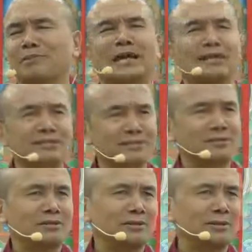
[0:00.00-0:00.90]
That is
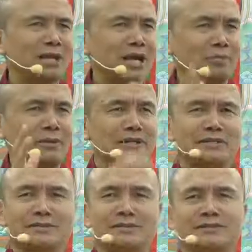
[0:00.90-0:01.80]

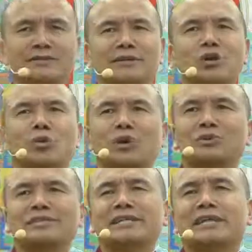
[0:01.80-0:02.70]
happiness. What are
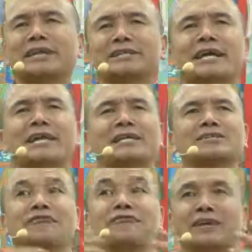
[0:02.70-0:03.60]
we seeking? That
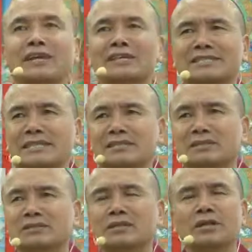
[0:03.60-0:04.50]
is fearlessness.